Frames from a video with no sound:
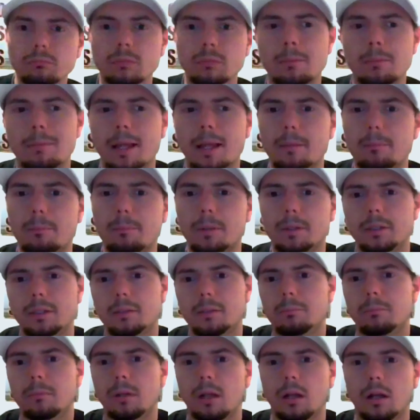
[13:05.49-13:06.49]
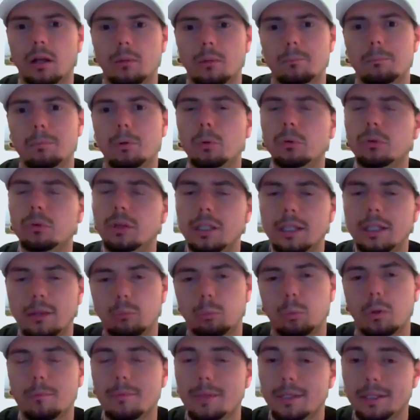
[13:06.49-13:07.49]
In my opinion, both of these
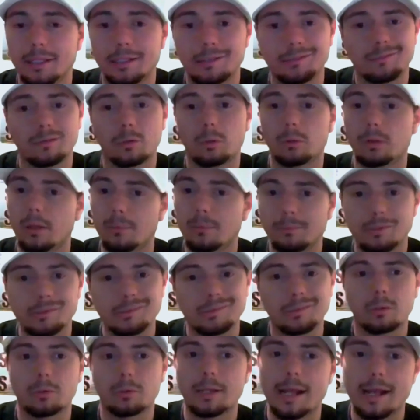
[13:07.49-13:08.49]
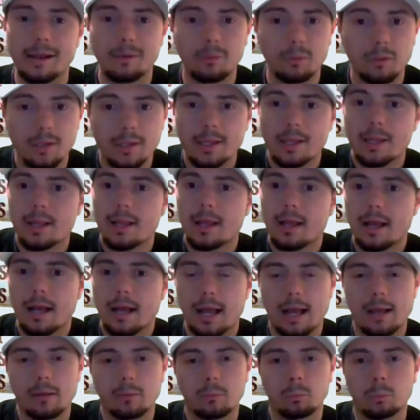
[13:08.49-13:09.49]
women, they showed up, they showed out.
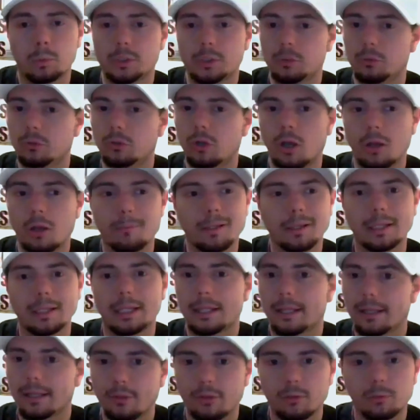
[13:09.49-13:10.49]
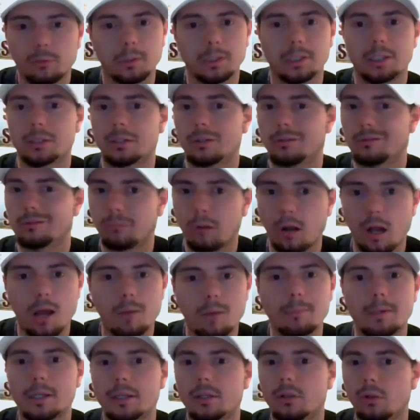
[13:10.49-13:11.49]
When you talk about the history and the
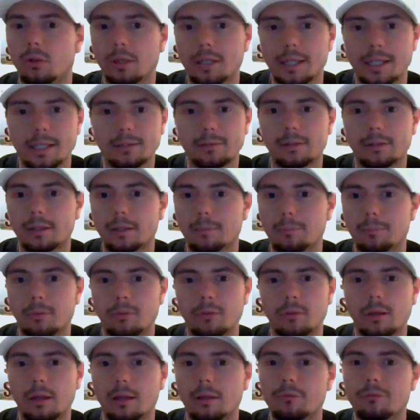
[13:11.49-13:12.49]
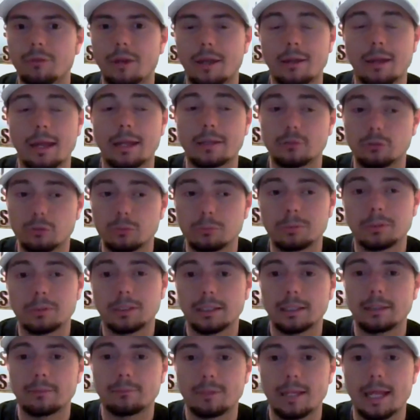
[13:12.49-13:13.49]
drama and all that type of stuff, I do
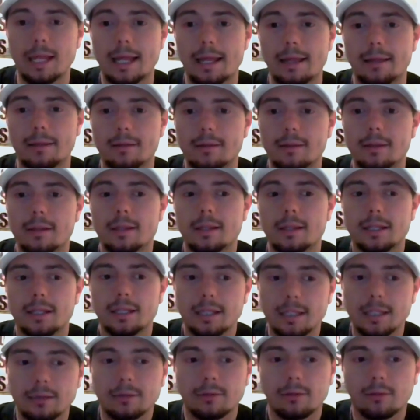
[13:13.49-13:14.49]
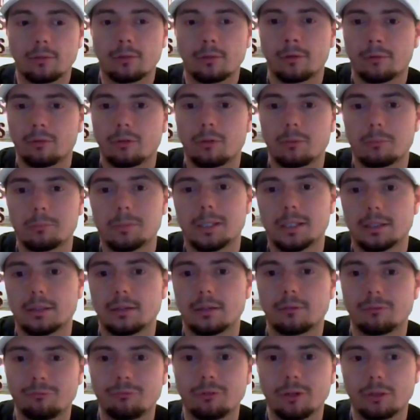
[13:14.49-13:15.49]
believe that it deserves to be
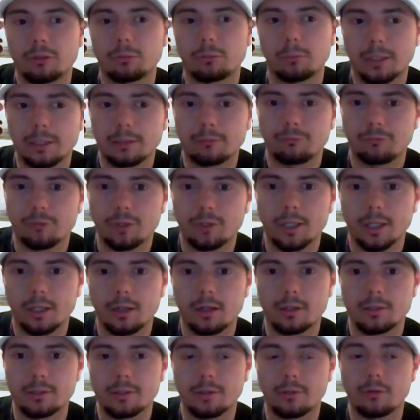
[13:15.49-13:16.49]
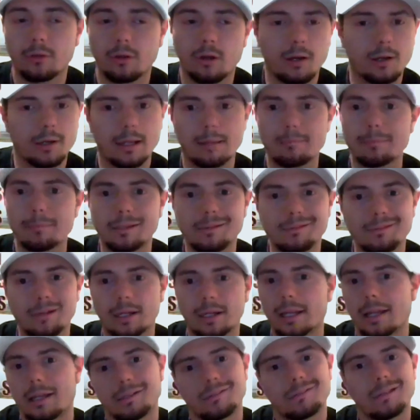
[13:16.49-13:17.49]
the fifth ranked fight on this card. I mean,
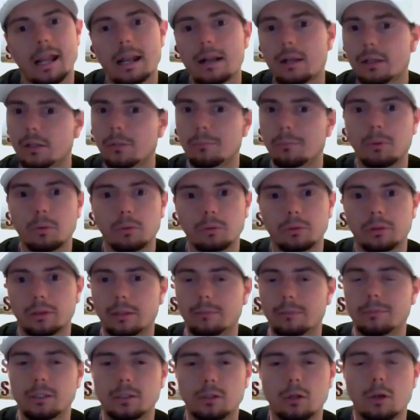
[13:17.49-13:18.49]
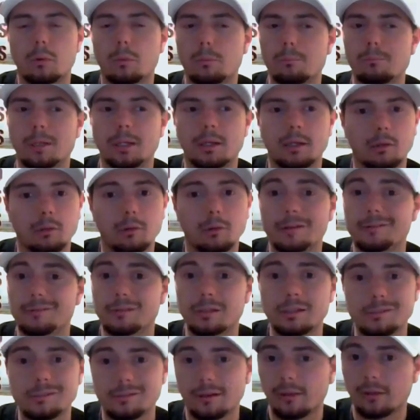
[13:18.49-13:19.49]
again, shout out to both of them.
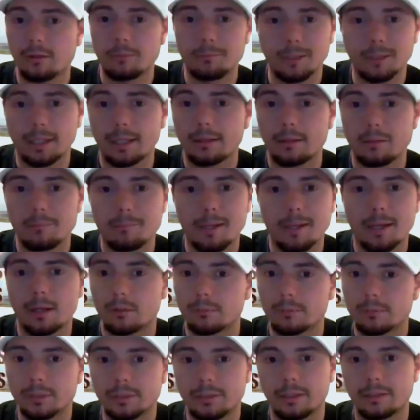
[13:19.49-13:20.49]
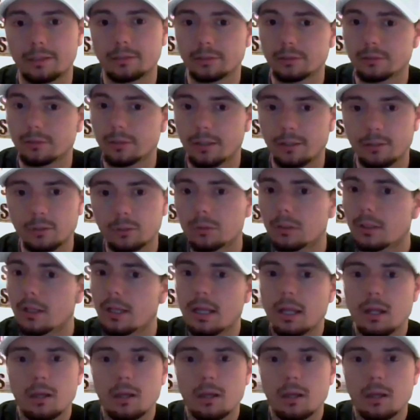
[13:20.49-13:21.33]
Congratulations to Mikaela Mayer on retaining her title.